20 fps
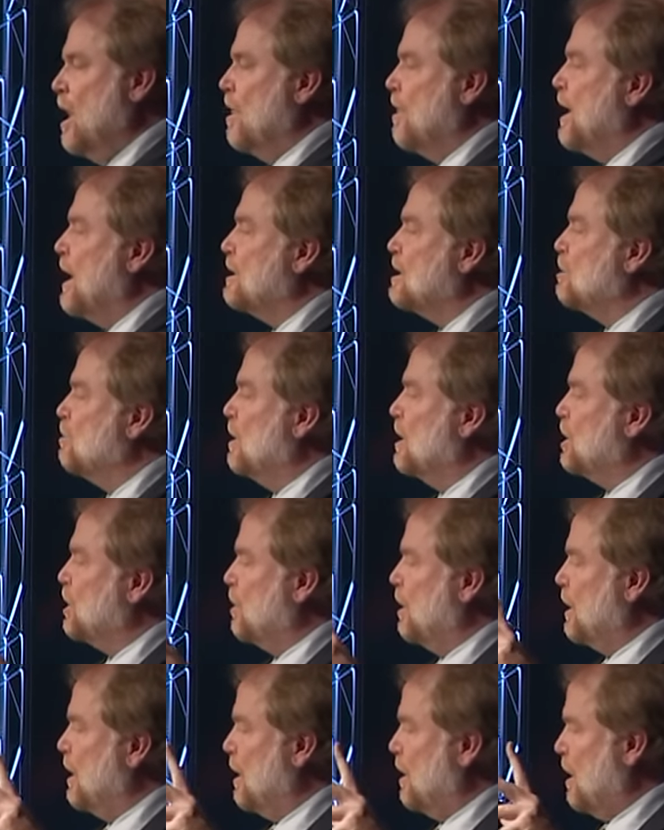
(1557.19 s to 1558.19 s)
that's
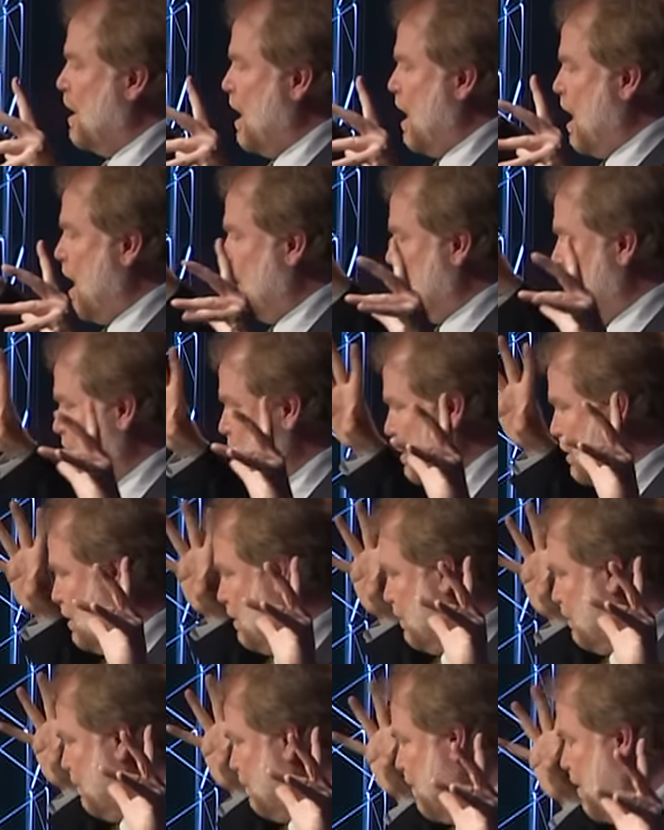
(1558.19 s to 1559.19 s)
measuring us
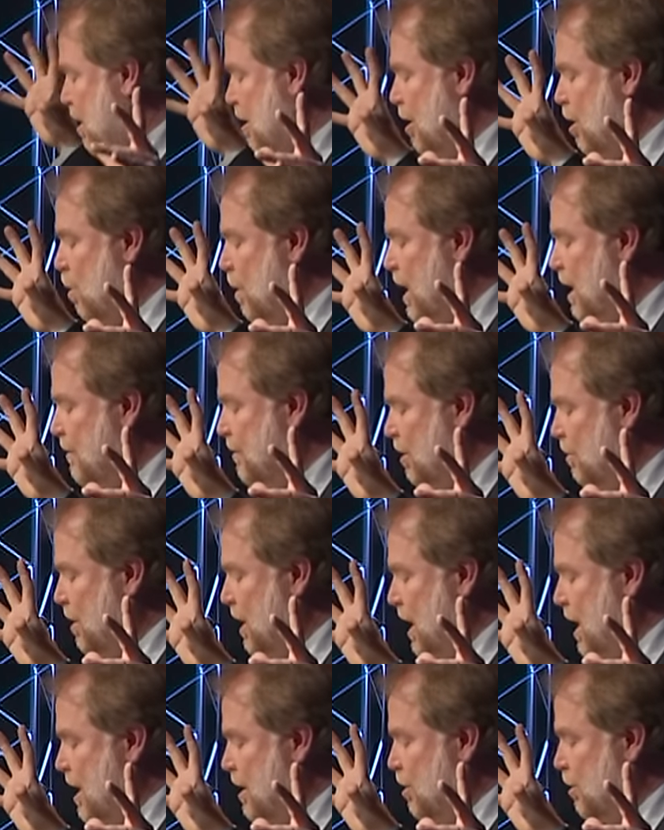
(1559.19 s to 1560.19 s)
far away from the
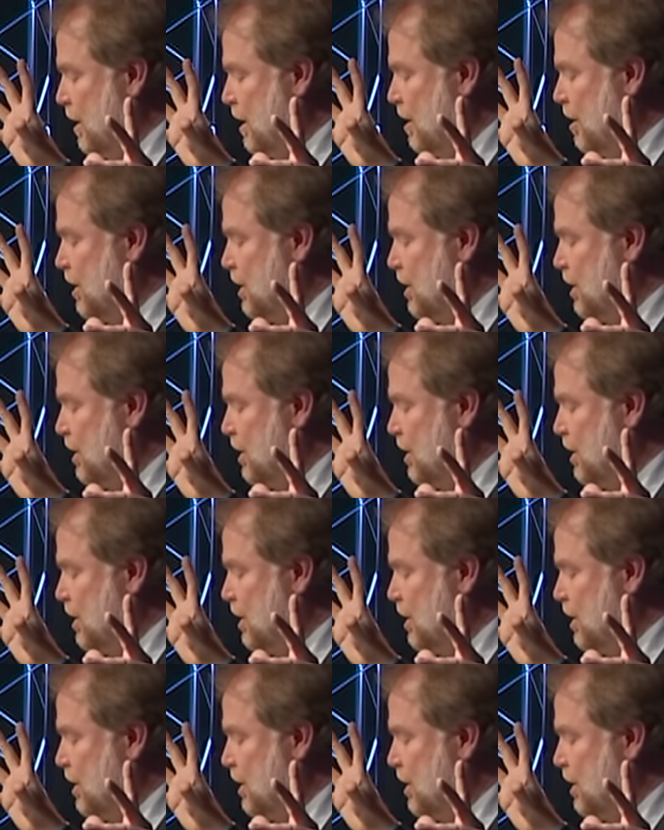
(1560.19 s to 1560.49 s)
anode in our